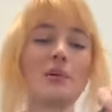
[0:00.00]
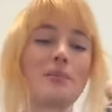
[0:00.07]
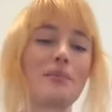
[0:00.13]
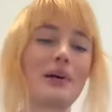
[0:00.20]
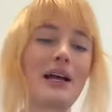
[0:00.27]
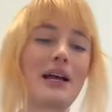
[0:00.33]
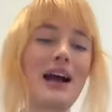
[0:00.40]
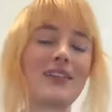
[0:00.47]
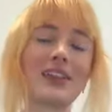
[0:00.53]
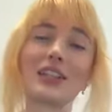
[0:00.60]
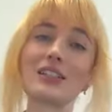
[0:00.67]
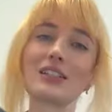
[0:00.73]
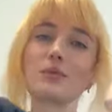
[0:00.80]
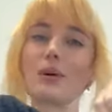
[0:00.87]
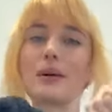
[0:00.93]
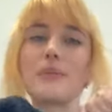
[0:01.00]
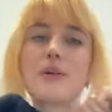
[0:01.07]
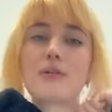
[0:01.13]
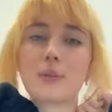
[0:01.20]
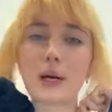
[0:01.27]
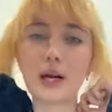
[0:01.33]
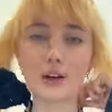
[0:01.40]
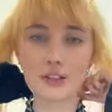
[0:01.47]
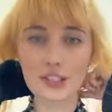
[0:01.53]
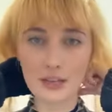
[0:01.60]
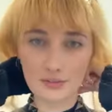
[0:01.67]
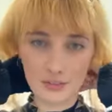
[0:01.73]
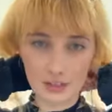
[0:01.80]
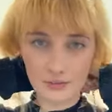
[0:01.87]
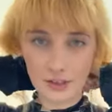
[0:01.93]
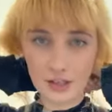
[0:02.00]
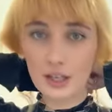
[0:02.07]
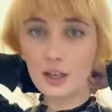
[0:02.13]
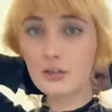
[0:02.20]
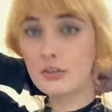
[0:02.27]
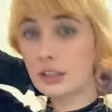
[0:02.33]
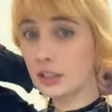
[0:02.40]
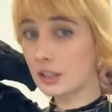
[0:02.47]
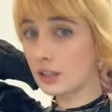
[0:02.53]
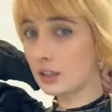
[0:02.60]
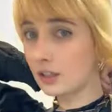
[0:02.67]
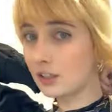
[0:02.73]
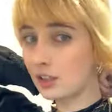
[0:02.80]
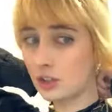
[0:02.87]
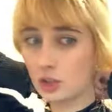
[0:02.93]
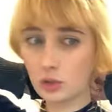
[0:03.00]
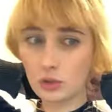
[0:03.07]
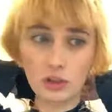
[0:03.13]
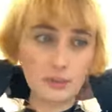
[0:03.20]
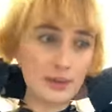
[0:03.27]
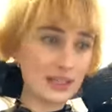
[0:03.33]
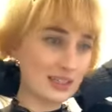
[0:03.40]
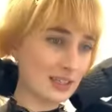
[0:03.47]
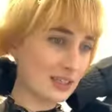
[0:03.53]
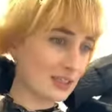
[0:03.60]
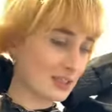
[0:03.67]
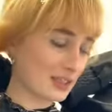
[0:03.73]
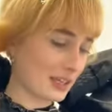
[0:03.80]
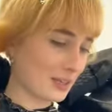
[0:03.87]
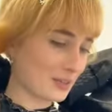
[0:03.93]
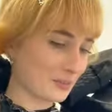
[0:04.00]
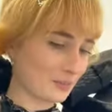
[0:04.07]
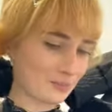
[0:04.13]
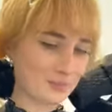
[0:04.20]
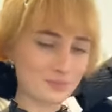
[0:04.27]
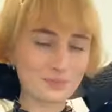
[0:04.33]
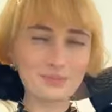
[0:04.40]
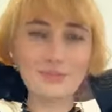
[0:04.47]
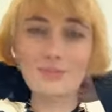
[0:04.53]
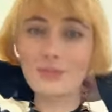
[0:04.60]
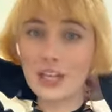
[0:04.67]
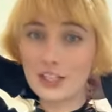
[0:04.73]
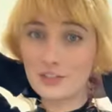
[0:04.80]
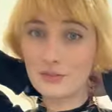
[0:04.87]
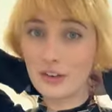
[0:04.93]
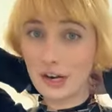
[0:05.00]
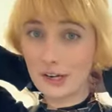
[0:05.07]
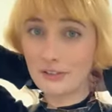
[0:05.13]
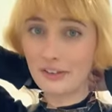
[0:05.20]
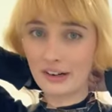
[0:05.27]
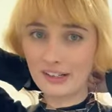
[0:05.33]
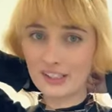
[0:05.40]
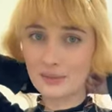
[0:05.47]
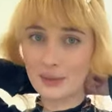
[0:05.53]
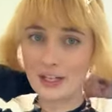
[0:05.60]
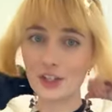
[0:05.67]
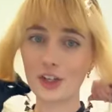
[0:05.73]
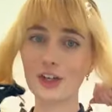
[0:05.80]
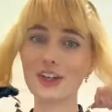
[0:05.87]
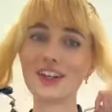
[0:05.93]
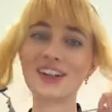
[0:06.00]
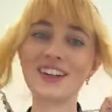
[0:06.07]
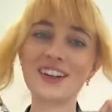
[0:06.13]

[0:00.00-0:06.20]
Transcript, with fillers: But I think this might be one of my all-time favorite LV jewelry pieces. Like, it's very, very special.